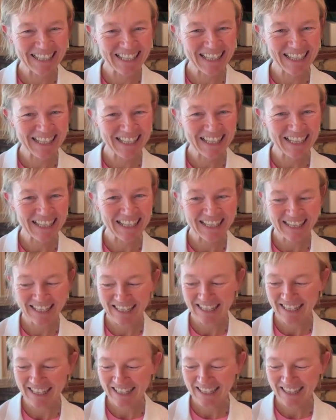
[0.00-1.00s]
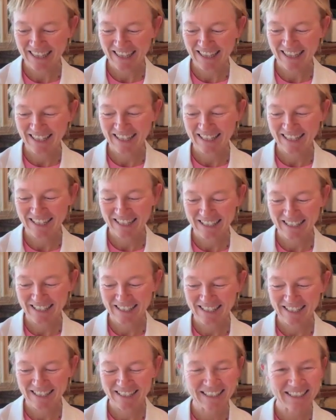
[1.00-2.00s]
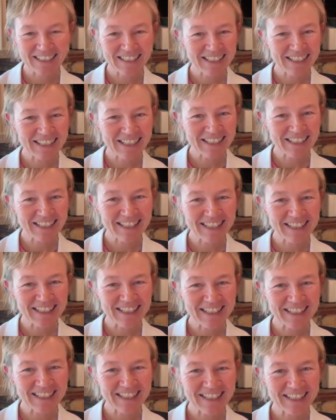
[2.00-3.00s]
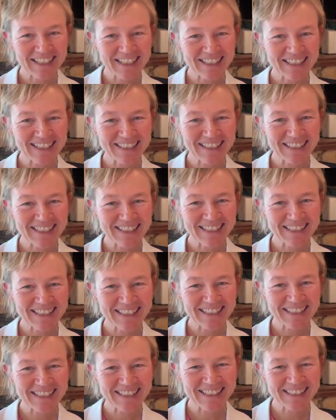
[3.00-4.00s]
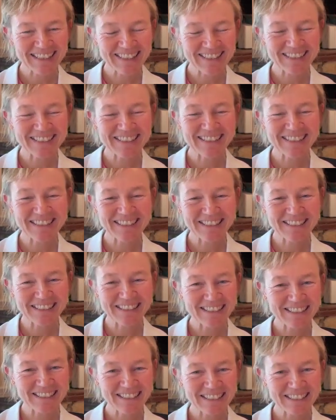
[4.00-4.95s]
This person isn't speaking.